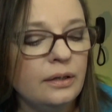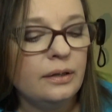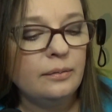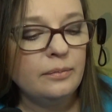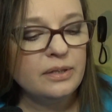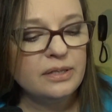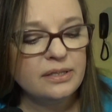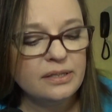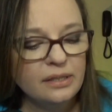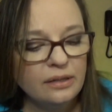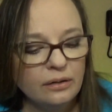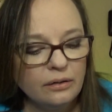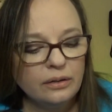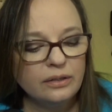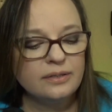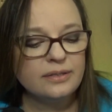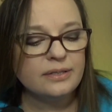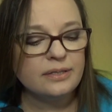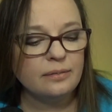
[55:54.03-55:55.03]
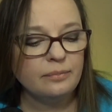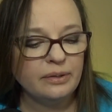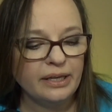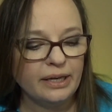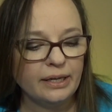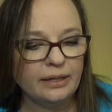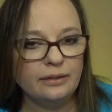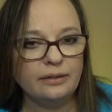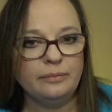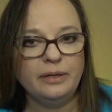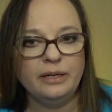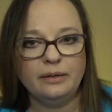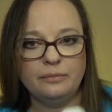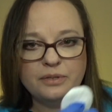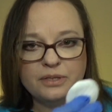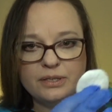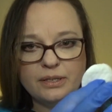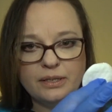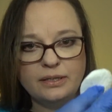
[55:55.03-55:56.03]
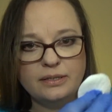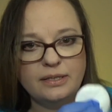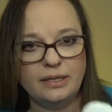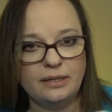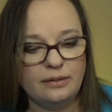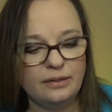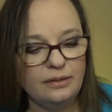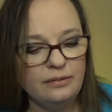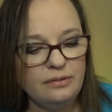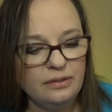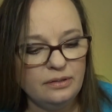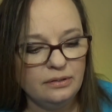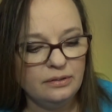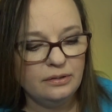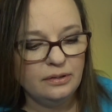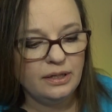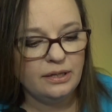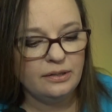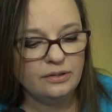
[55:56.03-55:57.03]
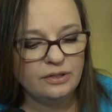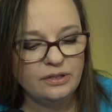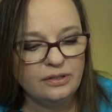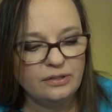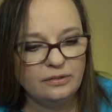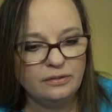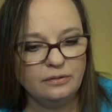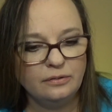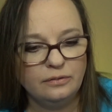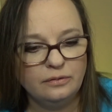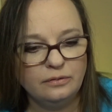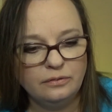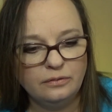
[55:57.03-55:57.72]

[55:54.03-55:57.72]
Okay, let me see. Oh, it's still bleeding a little bit. I'm just going to take this. Yeah, just